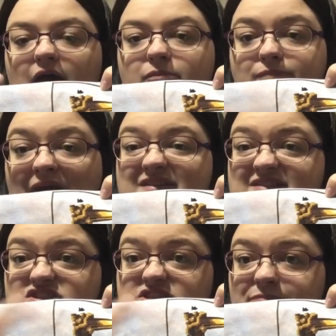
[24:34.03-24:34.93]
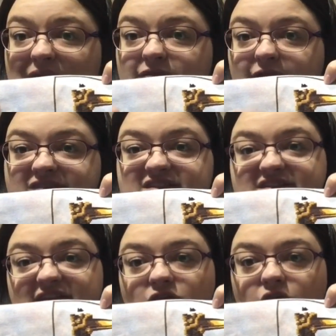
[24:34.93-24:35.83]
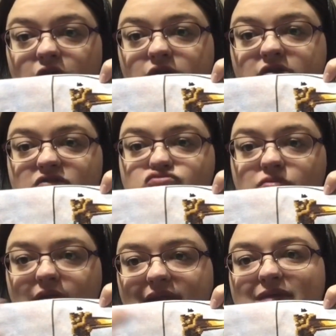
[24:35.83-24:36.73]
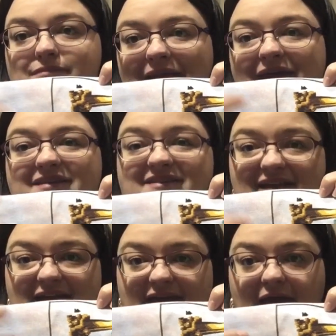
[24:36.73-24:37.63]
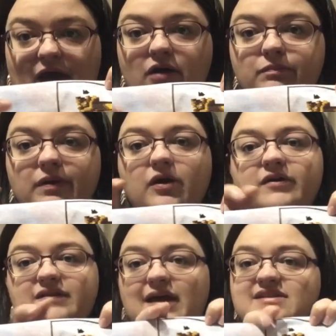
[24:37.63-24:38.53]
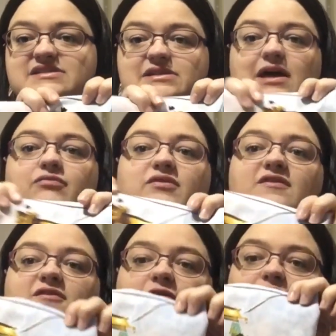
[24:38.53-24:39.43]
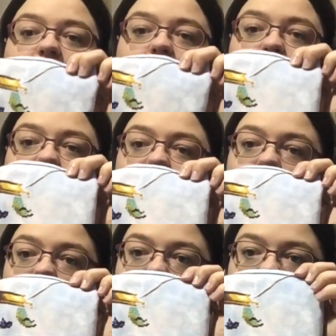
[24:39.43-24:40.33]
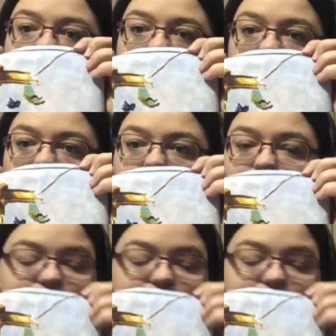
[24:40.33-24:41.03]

back stitch of the butterflies as I go to really make it stand out, because I just love this so far. And